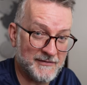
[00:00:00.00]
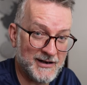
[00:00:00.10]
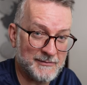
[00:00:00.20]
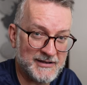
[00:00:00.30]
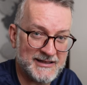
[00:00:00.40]

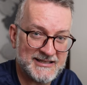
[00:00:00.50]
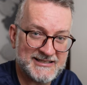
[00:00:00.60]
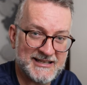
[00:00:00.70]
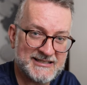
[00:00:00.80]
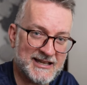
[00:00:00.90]
development in the
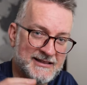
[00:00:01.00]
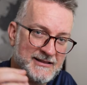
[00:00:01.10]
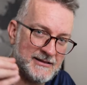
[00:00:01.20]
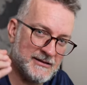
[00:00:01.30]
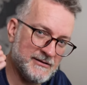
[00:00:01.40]
sense that
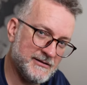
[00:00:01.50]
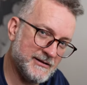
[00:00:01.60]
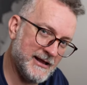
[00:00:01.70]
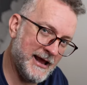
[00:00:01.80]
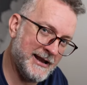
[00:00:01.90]

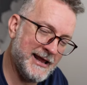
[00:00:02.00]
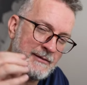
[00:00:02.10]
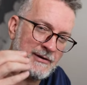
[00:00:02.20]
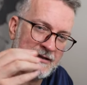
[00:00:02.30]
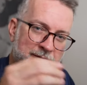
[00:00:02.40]

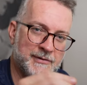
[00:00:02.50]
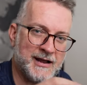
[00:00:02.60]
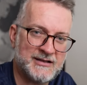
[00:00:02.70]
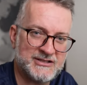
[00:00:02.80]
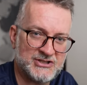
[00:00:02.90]
enabling the
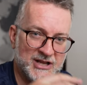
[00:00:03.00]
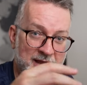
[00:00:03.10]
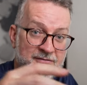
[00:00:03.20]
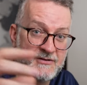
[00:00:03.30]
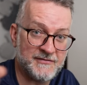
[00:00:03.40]
browser to
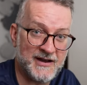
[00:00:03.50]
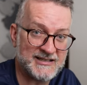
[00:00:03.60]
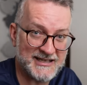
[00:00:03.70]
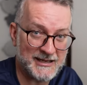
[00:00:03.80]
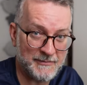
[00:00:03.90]
have
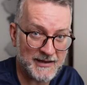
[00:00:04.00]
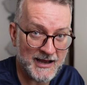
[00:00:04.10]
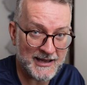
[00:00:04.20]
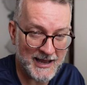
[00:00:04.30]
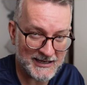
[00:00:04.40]
device
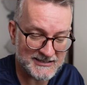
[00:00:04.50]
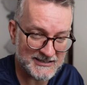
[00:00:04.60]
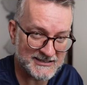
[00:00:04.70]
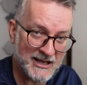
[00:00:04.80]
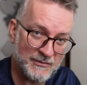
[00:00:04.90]
API
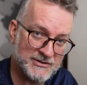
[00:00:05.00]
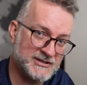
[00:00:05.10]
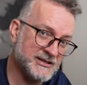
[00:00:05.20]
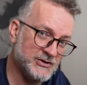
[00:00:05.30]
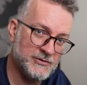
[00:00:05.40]
access, that was
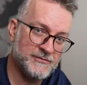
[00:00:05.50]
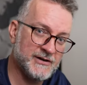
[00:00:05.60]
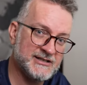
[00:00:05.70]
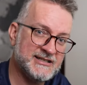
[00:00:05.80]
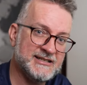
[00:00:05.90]
the new
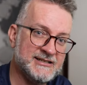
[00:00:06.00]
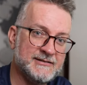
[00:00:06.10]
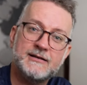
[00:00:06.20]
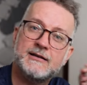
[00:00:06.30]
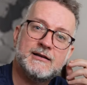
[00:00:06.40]
frontier.
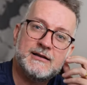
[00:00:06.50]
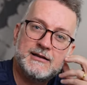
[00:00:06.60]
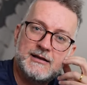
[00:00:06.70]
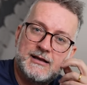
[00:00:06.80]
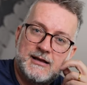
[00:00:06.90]

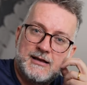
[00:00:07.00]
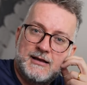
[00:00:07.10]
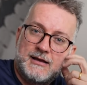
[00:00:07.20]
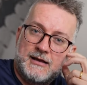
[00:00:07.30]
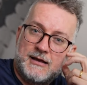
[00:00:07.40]

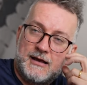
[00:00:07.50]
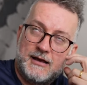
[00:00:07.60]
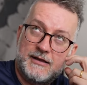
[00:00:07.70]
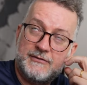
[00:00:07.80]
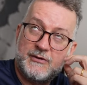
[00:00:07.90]

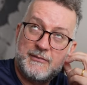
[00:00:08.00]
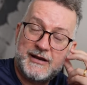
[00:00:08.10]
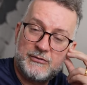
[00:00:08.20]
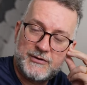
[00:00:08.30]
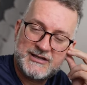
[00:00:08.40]
And there were
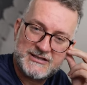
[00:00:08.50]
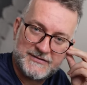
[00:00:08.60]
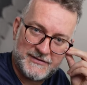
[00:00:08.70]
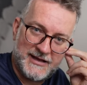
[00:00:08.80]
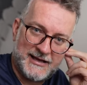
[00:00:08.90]
many reasons
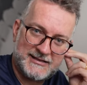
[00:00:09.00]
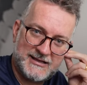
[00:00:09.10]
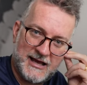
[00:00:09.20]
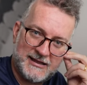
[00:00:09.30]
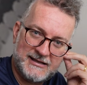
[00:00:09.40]
for that.
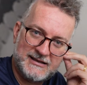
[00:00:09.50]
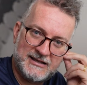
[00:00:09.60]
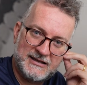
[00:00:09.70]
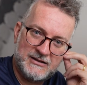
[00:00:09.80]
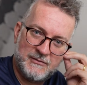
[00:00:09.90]
I think
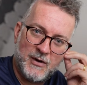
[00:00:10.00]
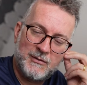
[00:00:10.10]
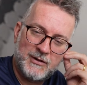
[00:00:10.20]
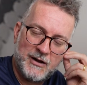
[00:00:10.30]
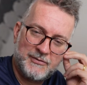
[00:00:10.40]
the
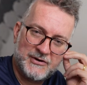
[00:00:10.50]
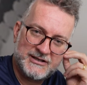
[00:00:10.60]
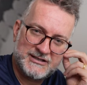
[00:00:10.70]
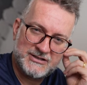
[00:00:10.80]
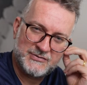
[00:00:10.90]
mobile
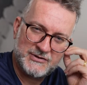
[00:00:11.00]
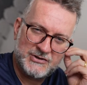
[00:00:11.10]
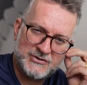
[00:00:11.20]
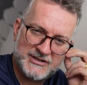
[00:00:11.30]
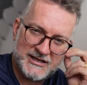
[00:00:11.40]
operators were
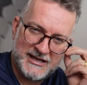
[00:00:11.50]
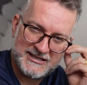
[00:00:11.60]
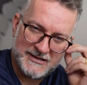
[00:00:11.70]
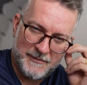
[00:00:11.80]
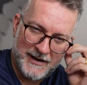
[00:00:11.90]
using it
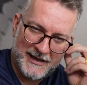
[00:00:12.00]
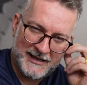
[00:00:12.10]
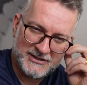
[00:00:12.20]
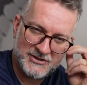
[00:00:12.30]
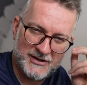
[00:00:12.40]
as a
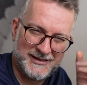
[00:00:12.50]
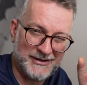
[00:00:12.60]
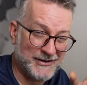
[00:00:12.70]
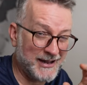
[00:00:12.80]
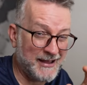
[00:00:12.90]
play so that they
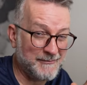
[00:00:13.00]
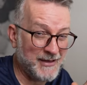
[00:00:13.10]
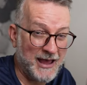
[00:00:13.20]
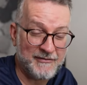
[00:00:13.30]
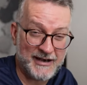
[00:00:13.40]
could
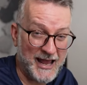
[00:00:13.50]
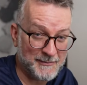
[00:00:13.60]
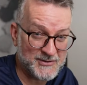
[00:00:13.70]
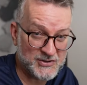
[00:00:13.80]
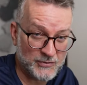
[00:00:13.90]
have an
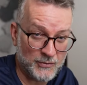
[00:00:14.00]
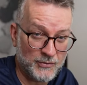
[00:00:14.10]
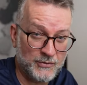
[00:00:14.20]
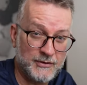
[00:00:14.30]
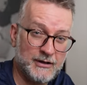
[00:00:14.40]
app
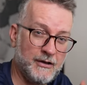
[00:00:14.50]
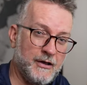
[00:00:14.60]
store.